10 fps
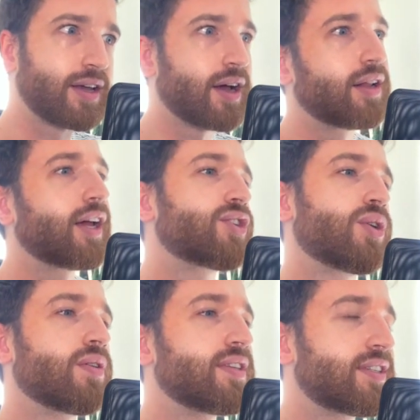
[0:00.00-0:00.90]

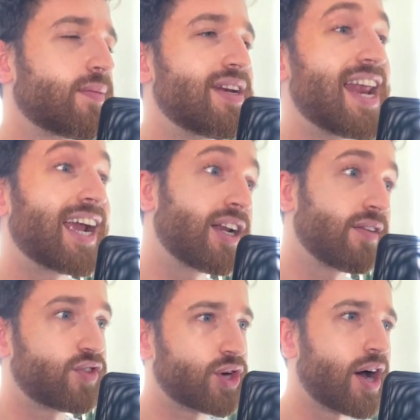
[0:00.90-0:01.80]
electrons, some
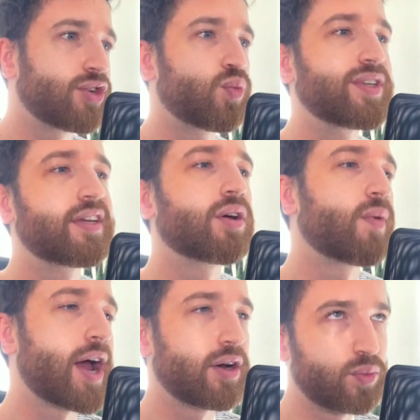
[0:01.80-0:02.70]
negative charge whizzing
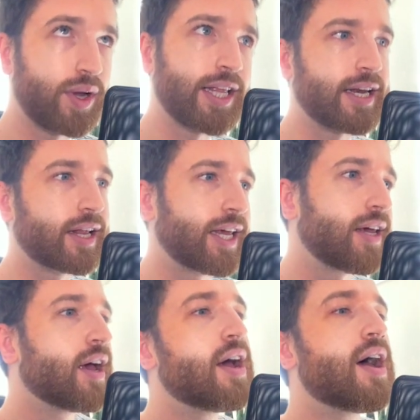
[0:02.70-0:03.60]
around willy-nilly.